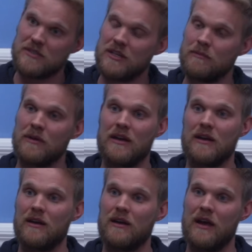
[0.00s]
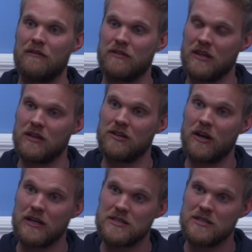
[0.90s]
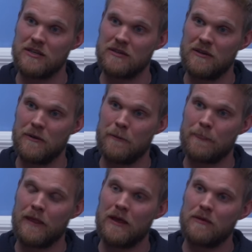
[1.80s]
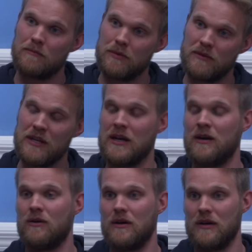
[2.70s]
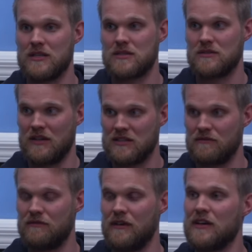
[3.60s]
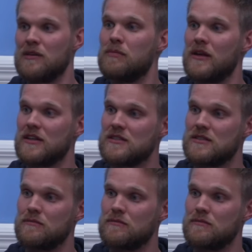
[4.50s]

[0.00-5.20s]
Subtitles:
it's going to make everything a lot easier. But right now it's a very complex